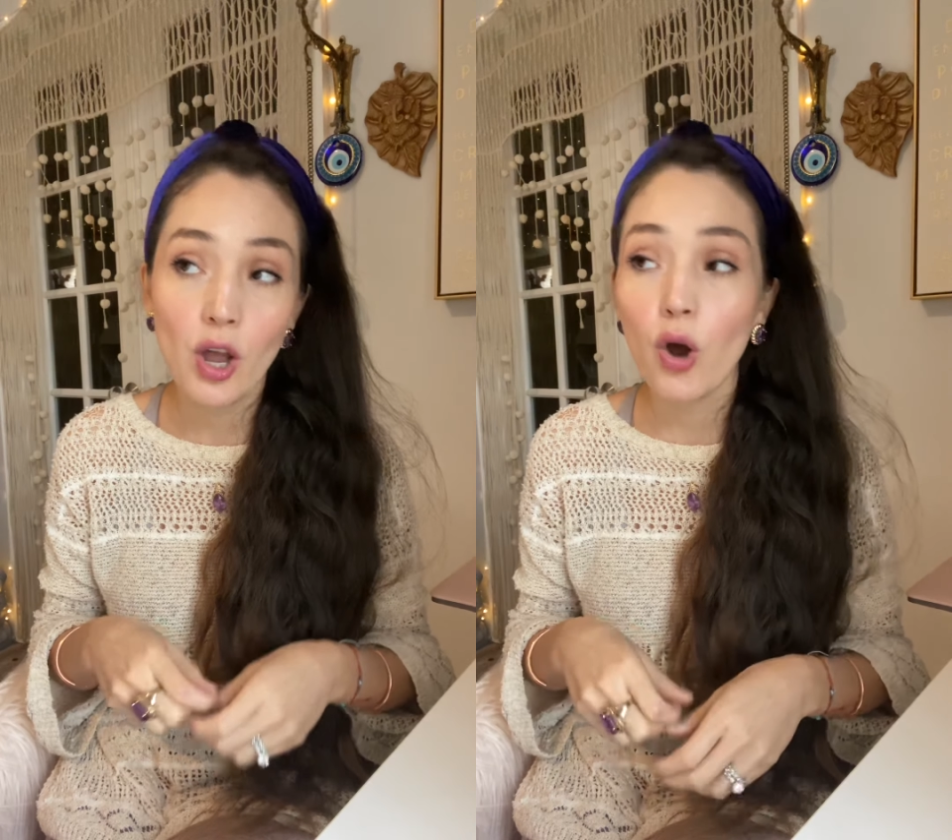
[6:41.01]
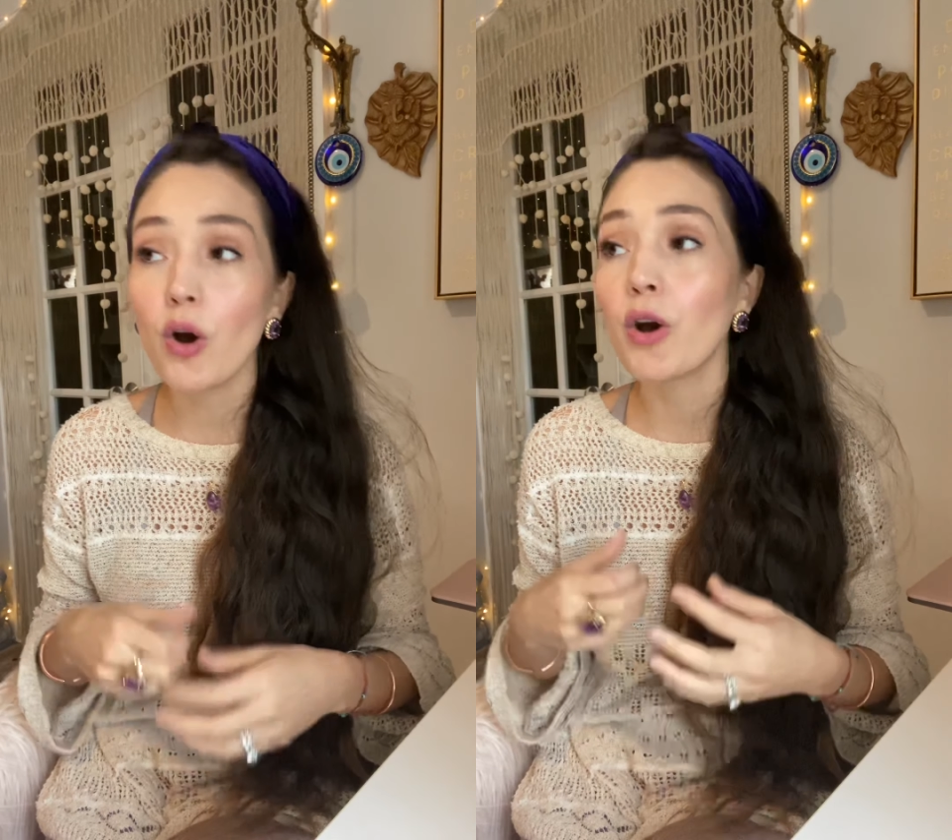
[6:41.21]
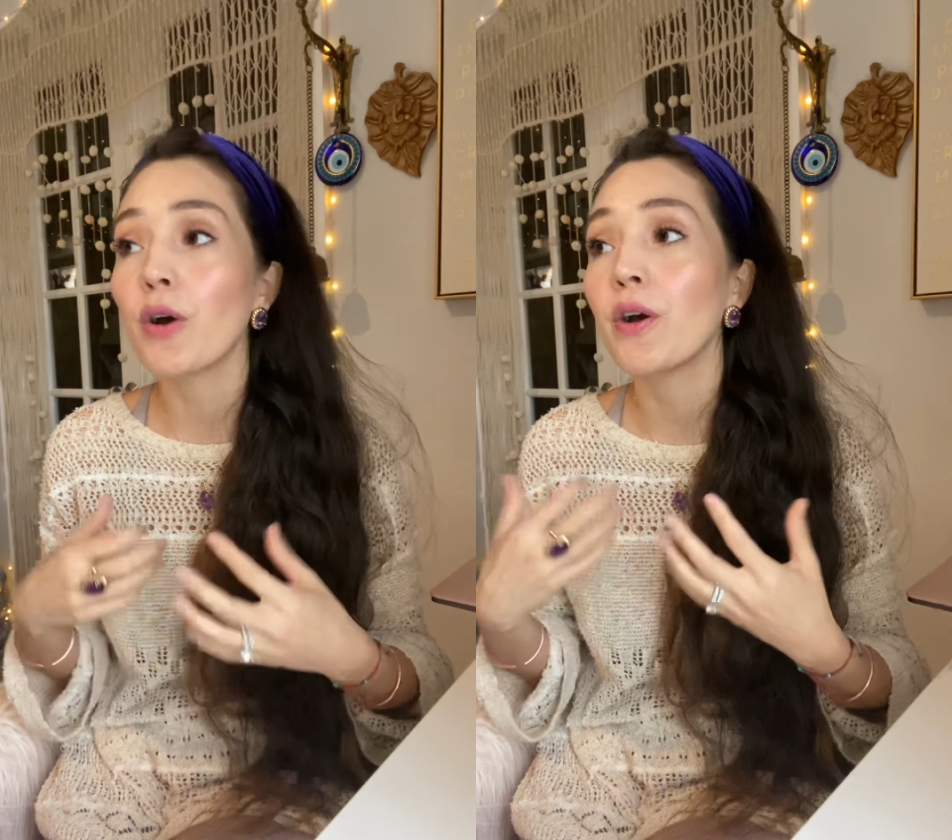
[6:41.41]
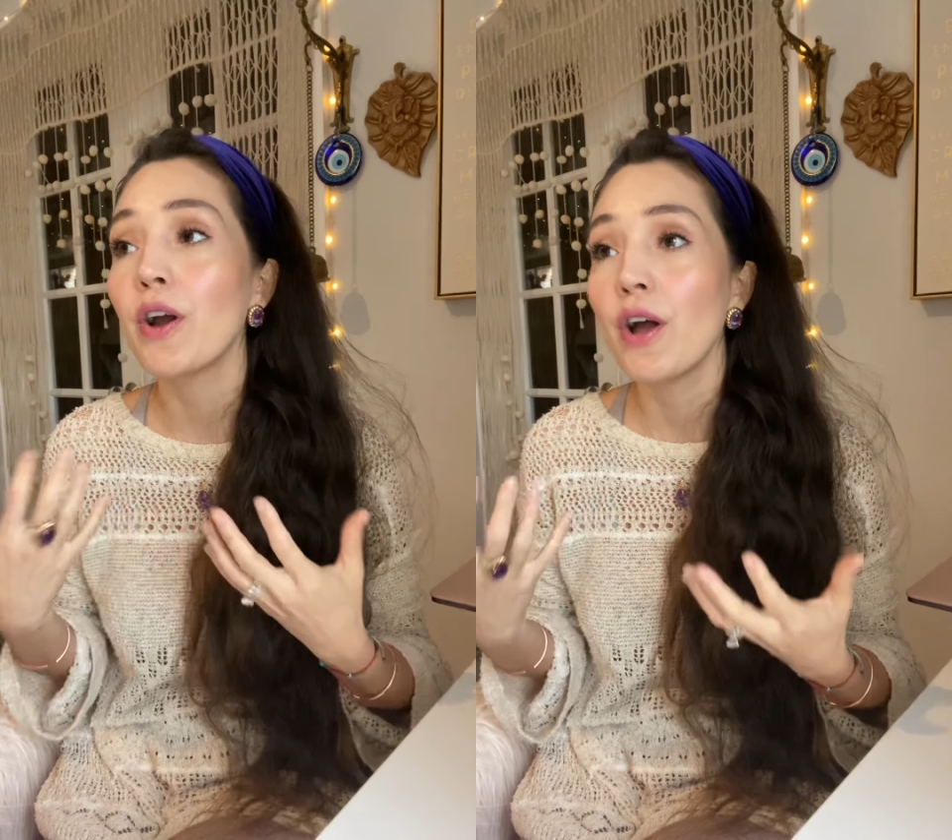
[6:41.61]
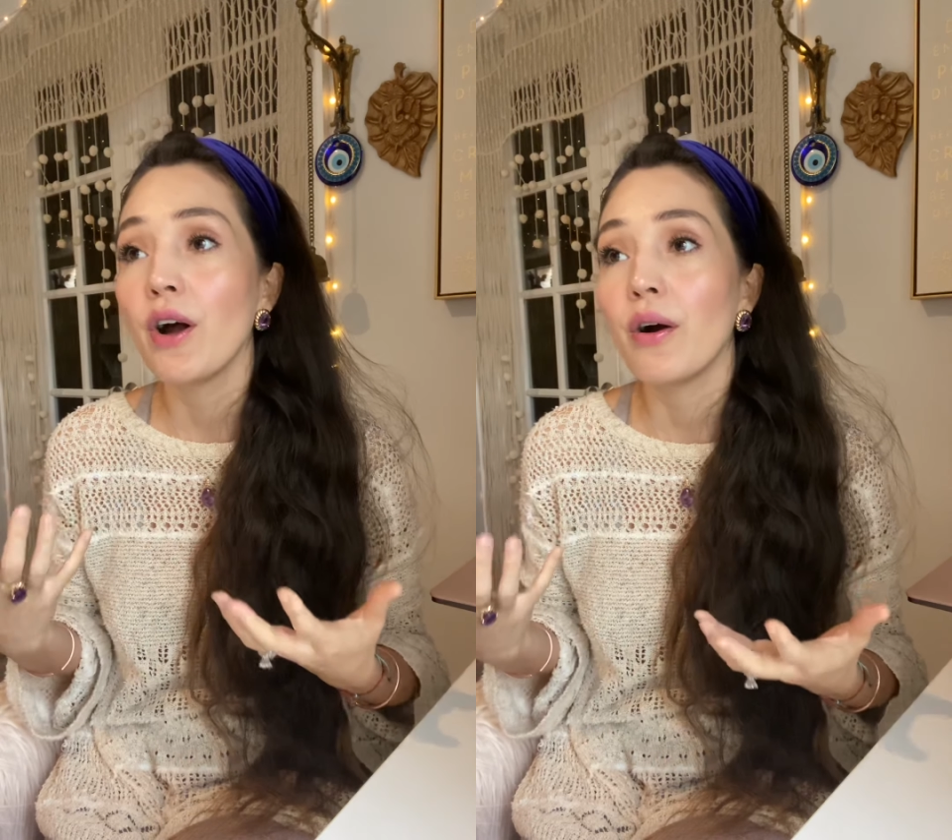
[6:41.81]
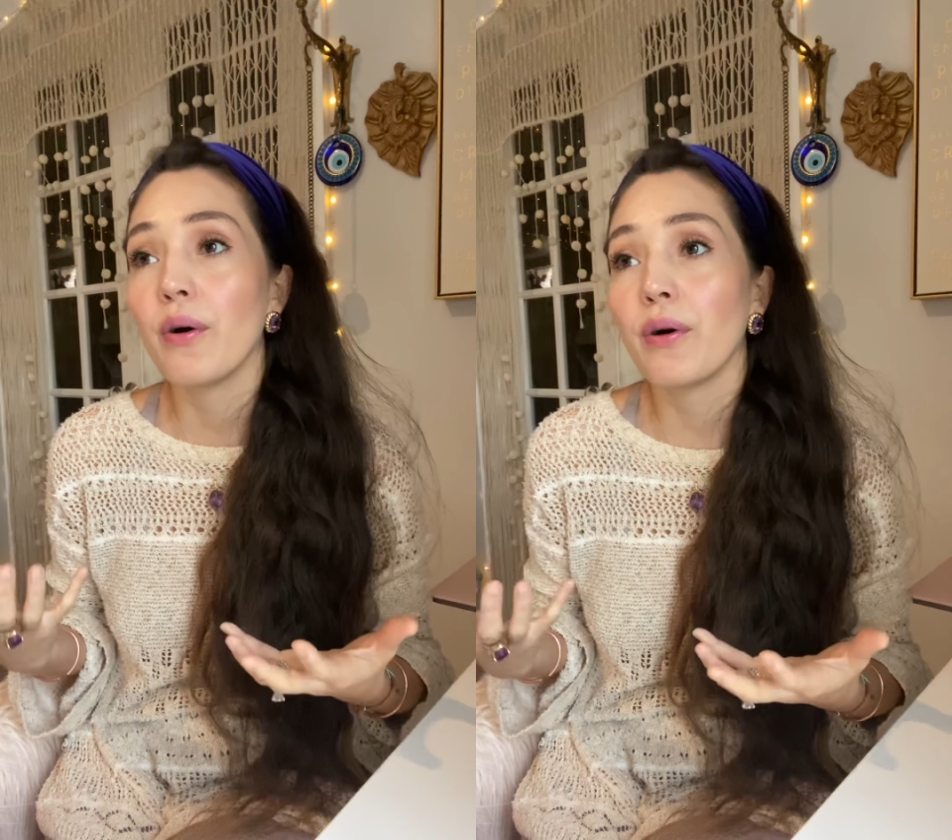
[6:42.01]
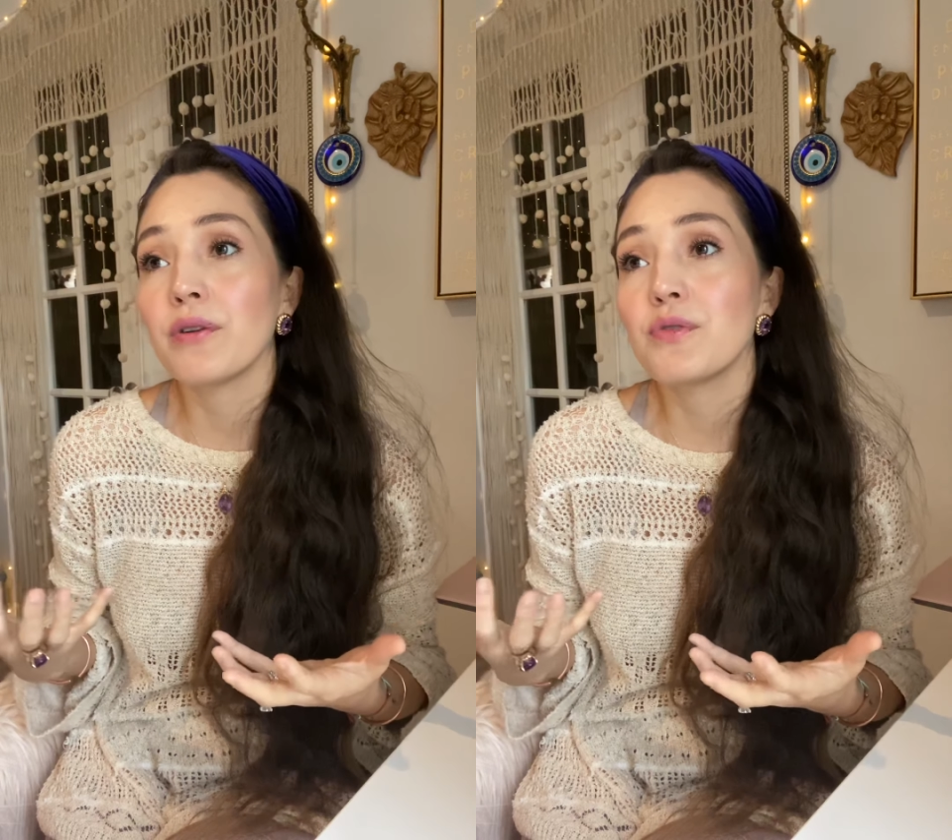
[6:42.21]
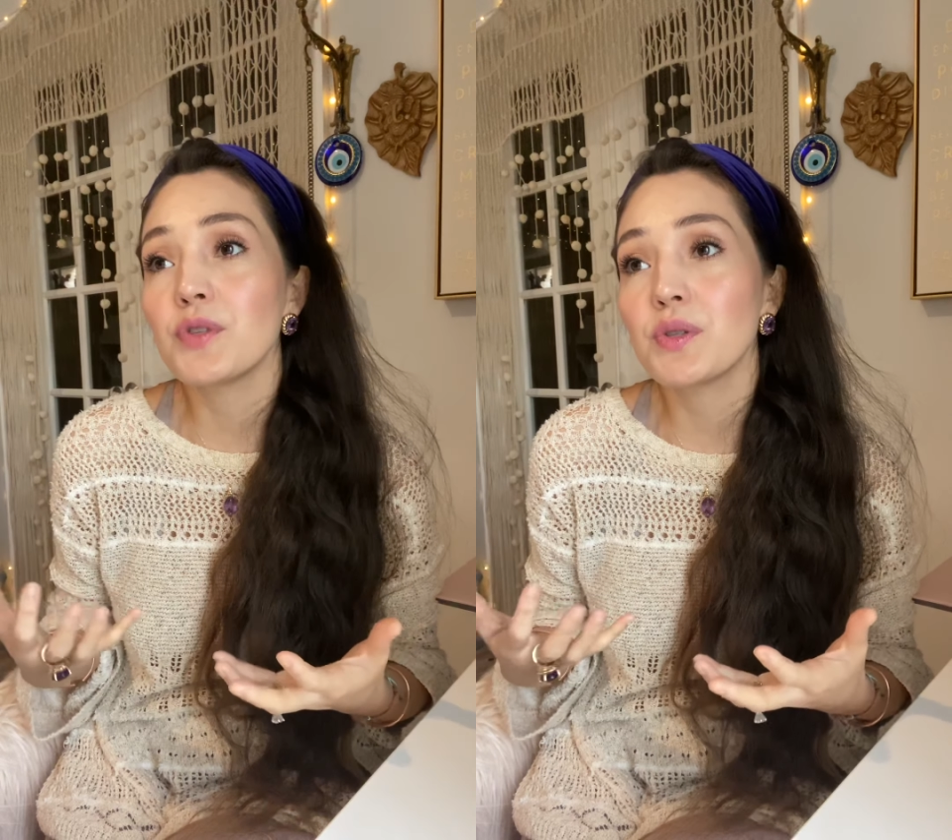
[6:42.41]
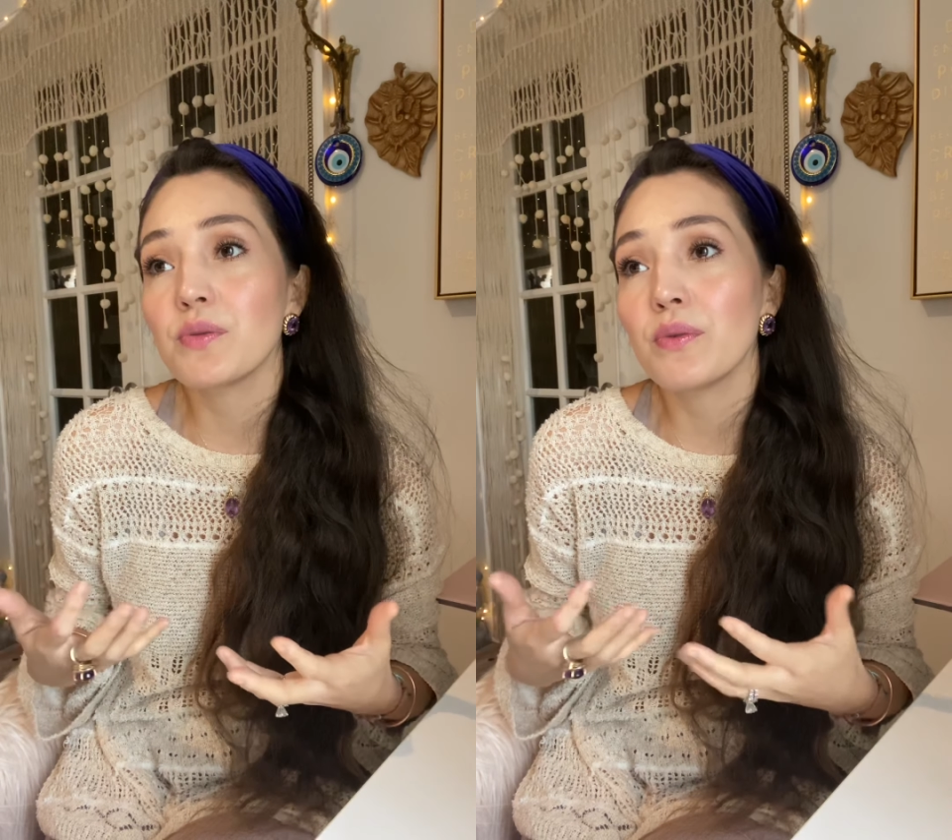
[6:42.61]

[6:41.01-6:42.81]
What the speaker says: or just